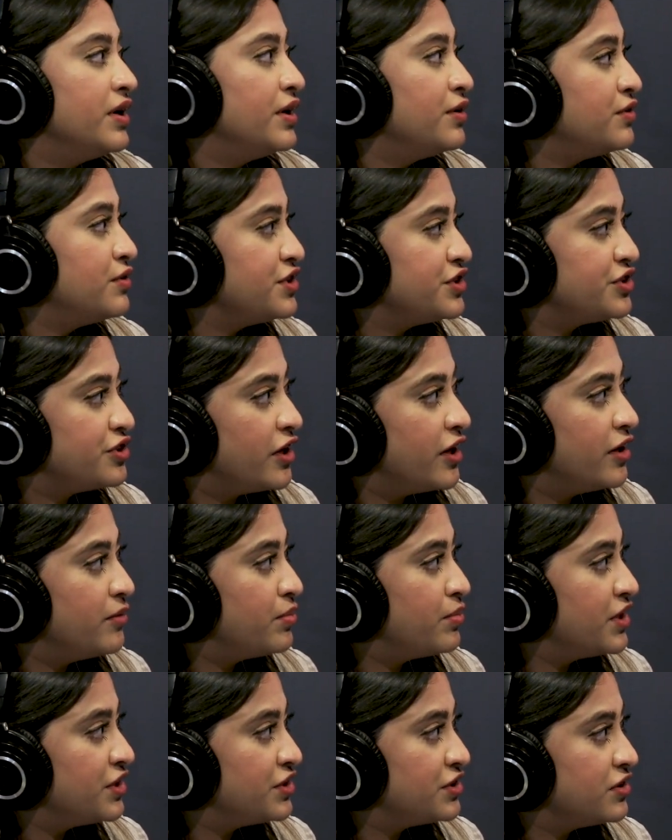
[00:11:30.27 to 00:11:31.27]
increase your eye
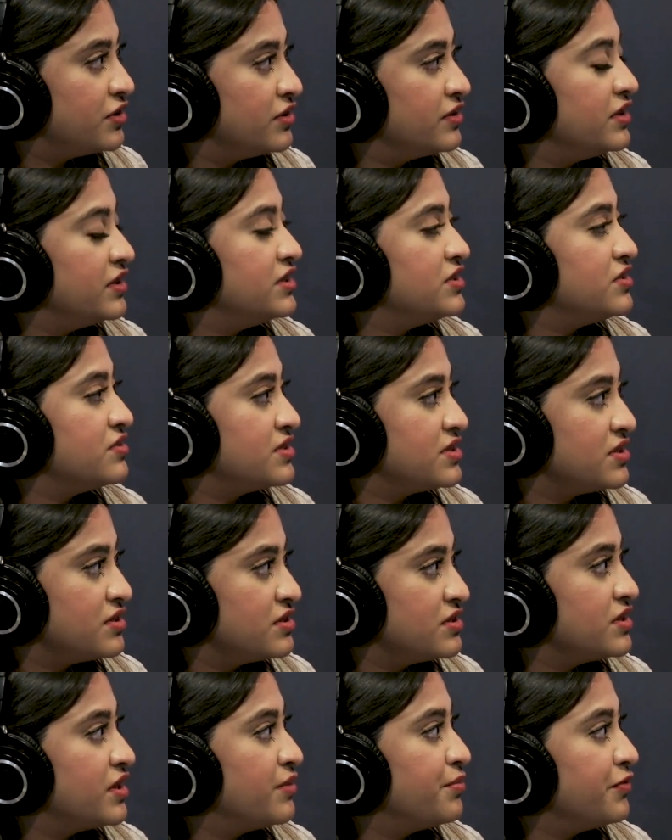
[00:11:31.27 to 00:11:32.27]
pressure and lead to a
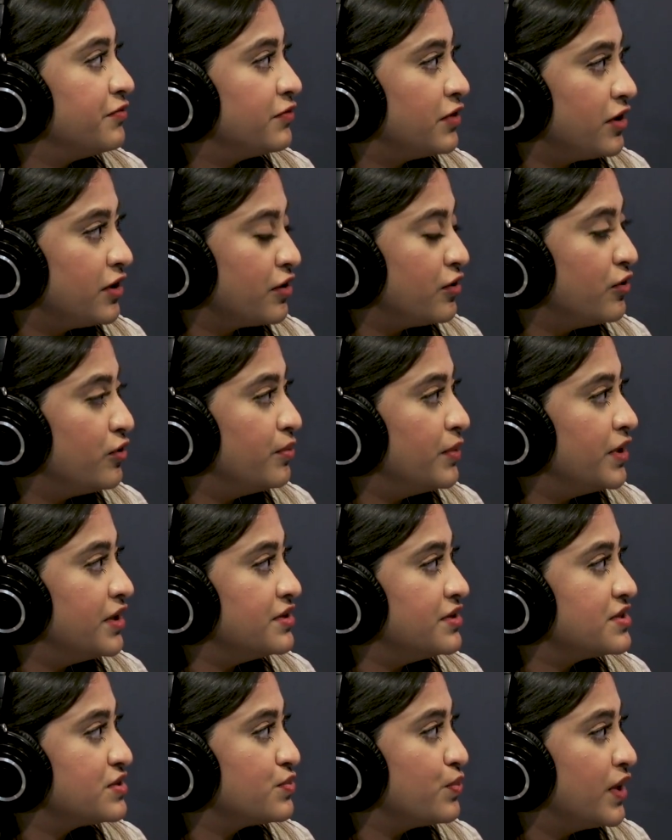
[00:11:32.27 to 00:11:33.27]
certain type of glaucoma
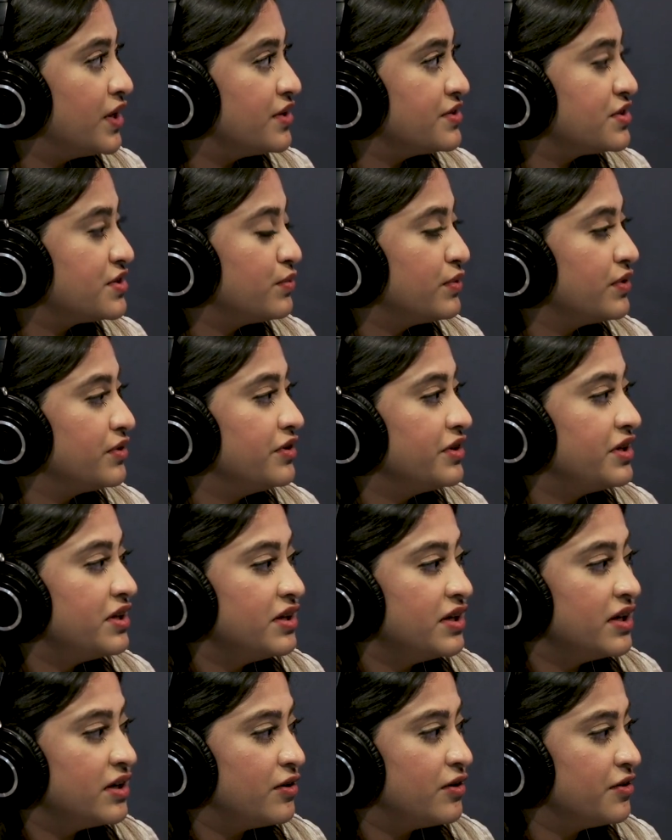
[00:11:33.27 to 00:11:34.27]
as well. So we're
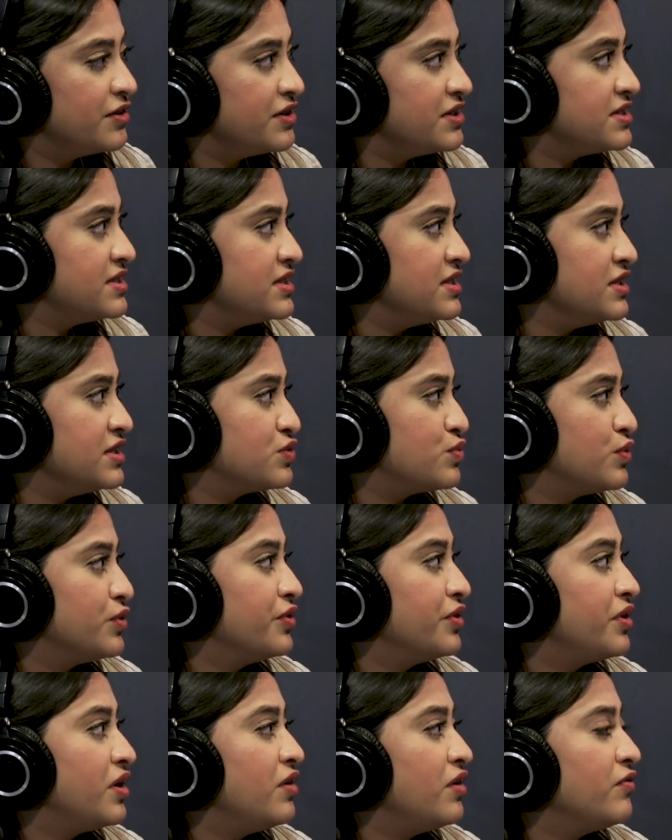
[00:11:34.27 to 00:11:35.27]
looking at all these things. We're
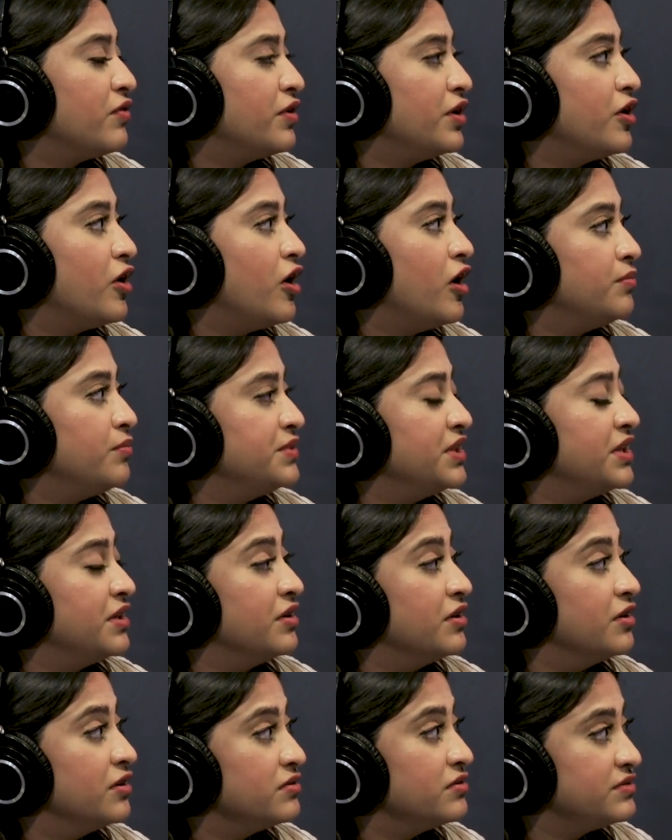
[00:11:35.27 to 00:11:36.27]
looking for your optic
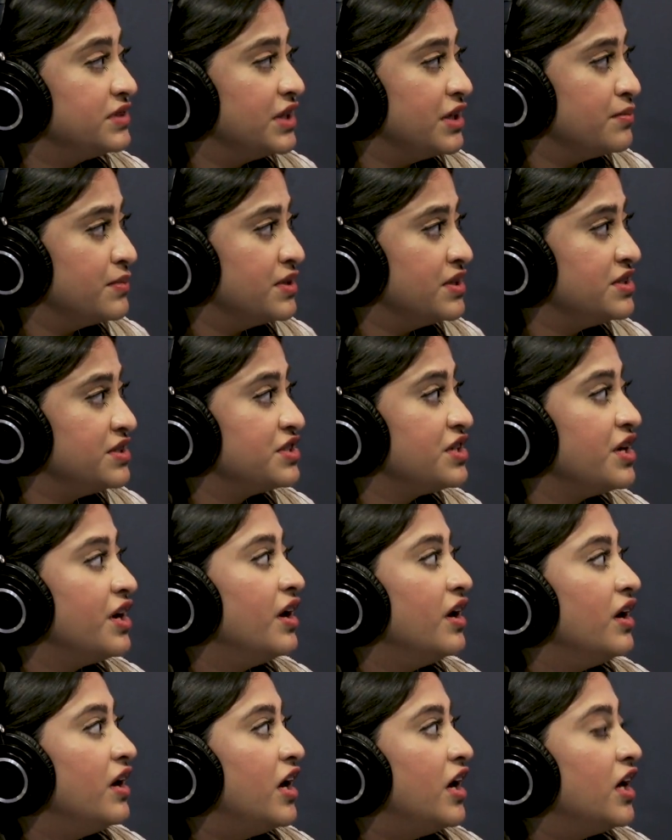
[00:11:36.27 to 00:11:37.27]
nerve damage.
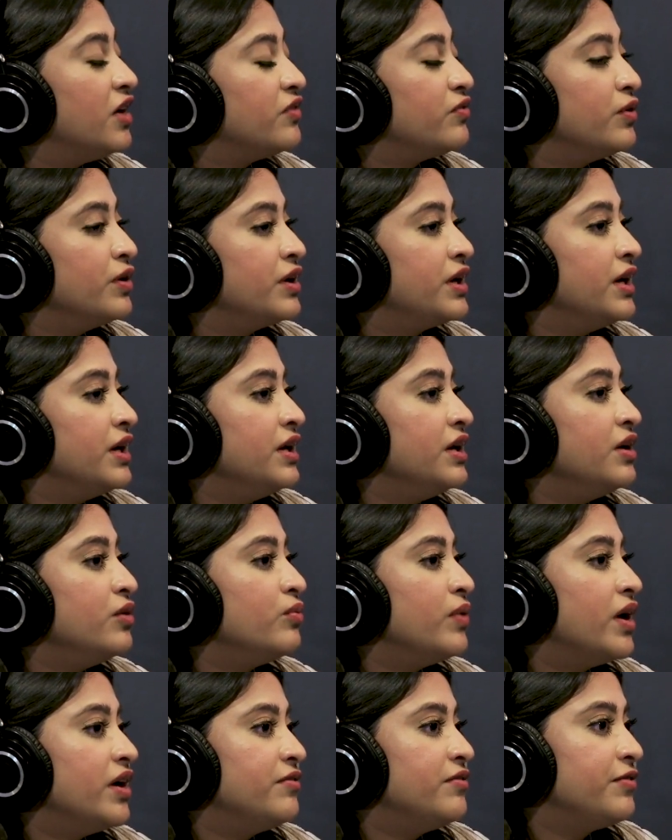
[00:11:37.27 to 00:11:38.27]
If we're getting
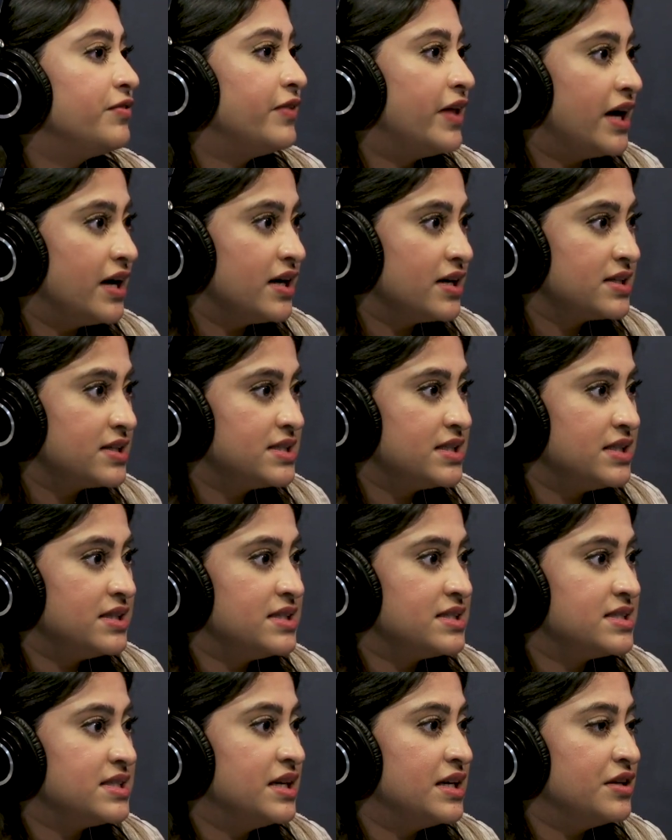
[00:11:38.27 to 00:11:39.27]
red flags in
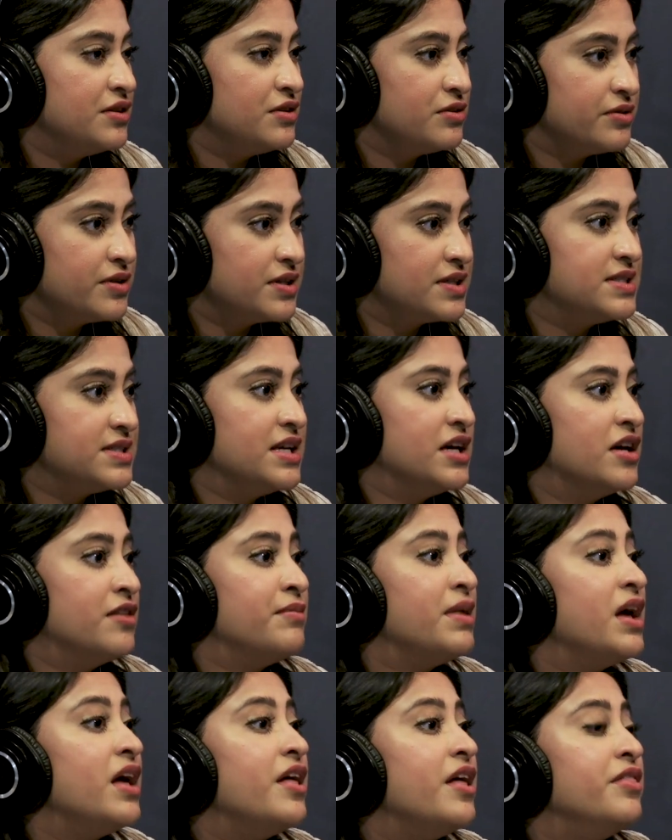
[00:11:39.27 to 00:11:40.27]
this annual
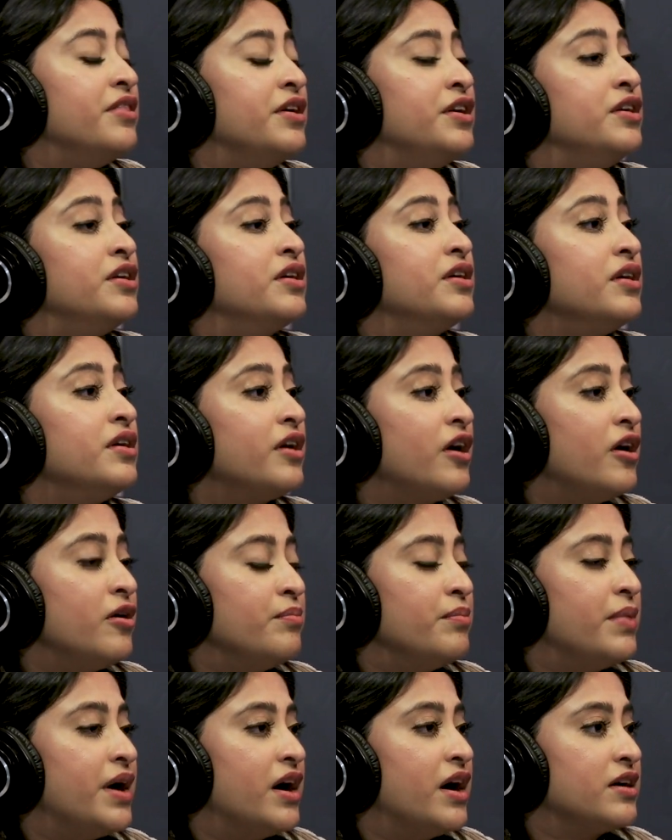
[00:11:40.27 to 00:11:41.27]
exam, then you're going to
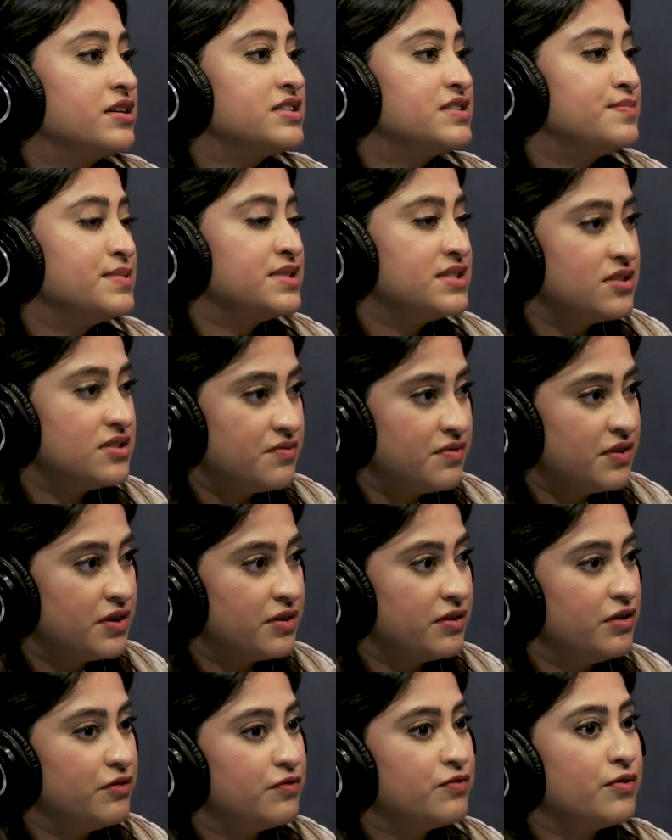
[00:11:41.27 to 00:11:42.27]
come back
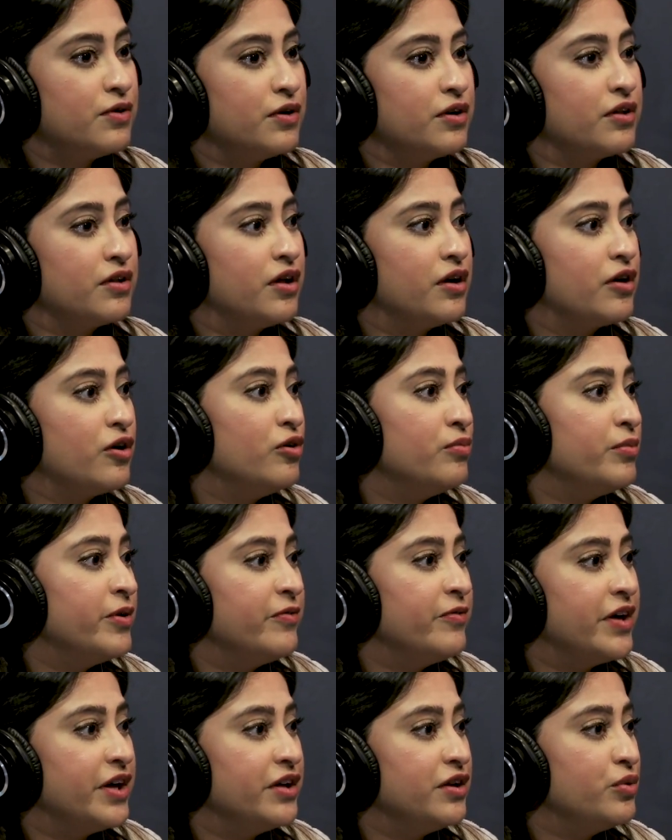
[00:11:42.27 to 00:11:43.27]
specifically for a glaucoma
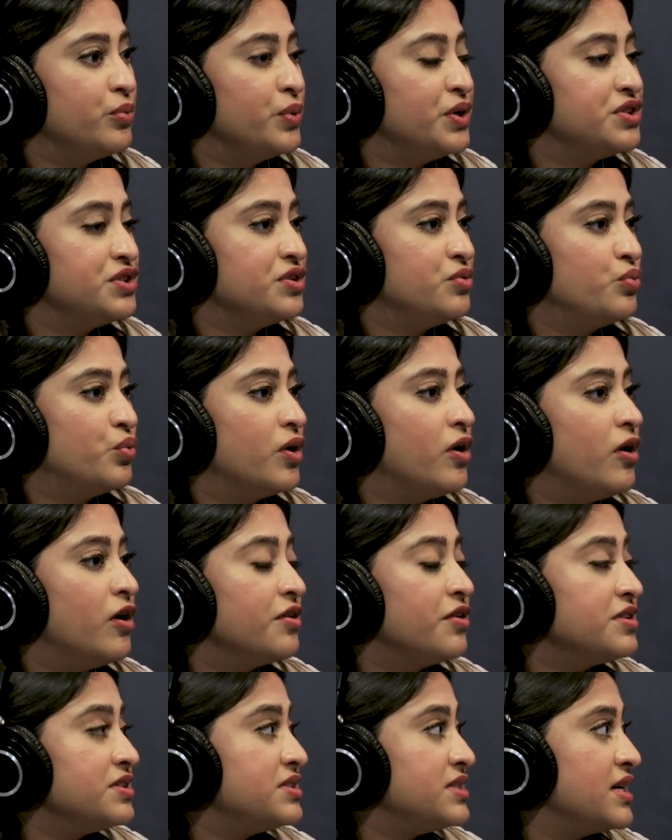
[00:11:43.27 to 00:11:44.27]
evaluation where
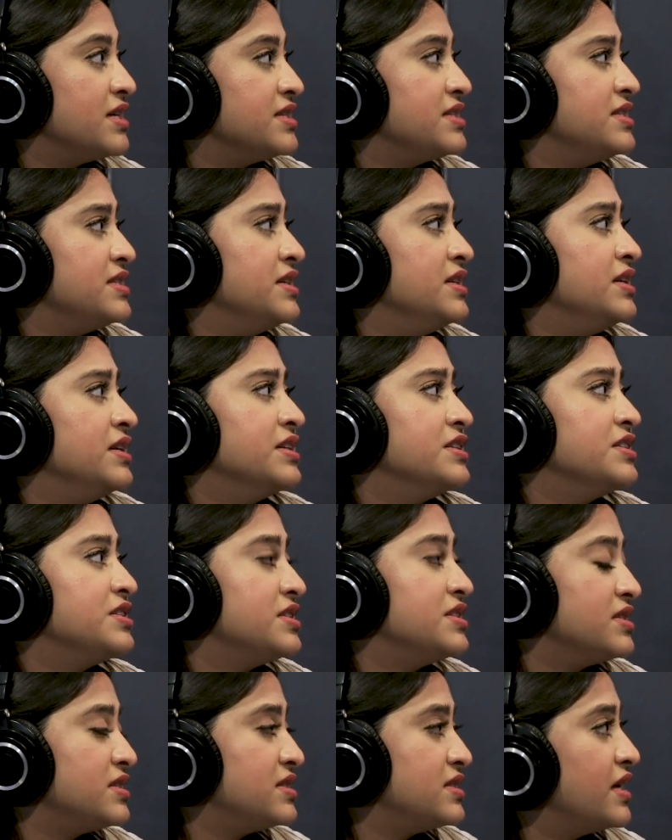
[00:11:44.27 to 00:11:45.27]
all the testing is
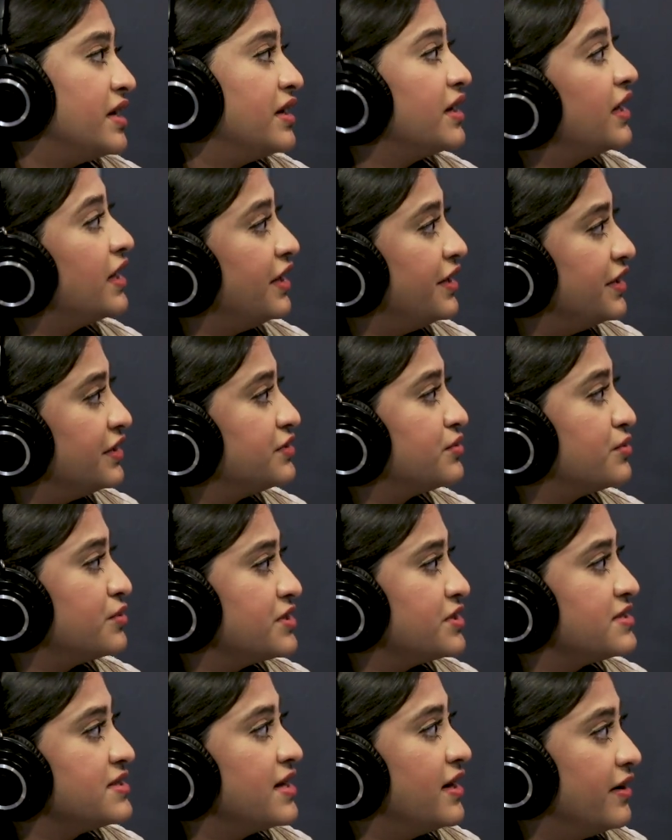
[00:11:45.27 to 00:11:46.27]
just dedicated
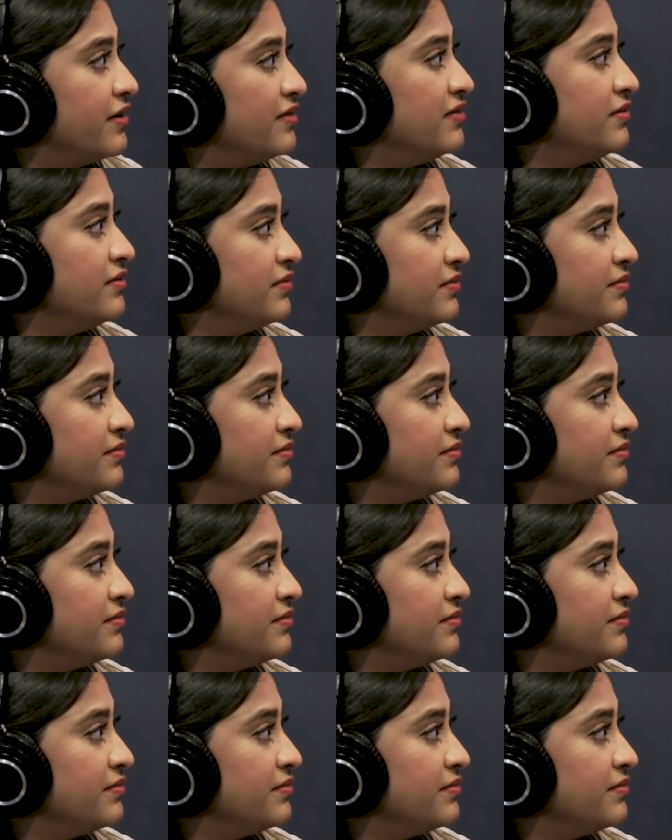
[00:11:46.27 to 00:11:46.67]
towards that.